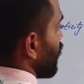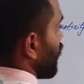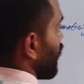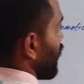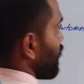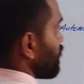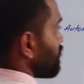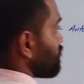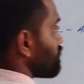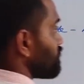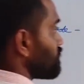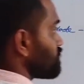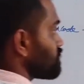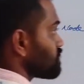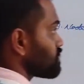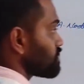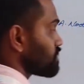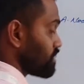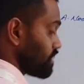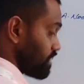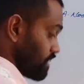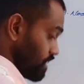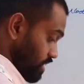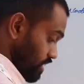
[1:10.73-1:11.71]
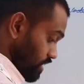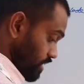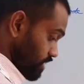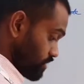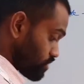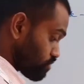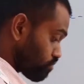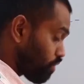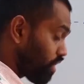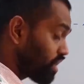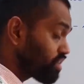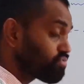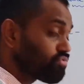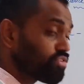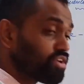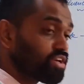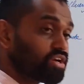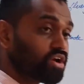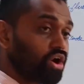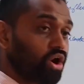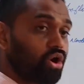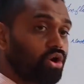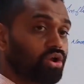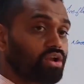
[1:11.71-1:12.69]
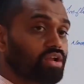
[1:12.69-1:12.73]
and this is what we
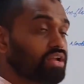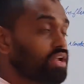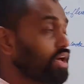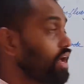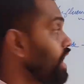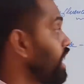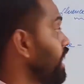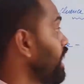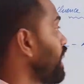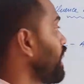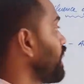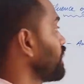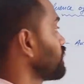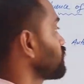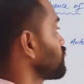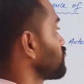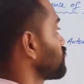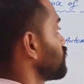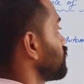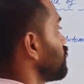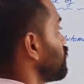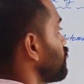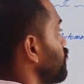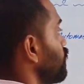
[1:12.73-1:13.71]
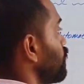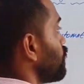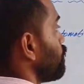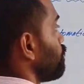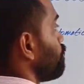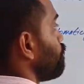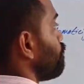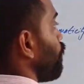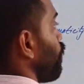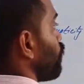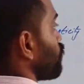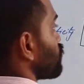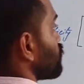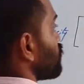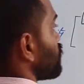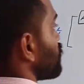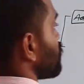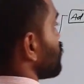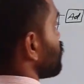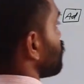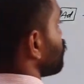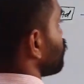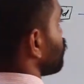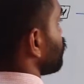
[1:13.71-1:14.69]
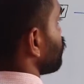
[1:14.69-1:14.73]
call as
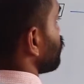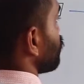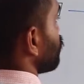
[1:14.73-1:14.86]
positive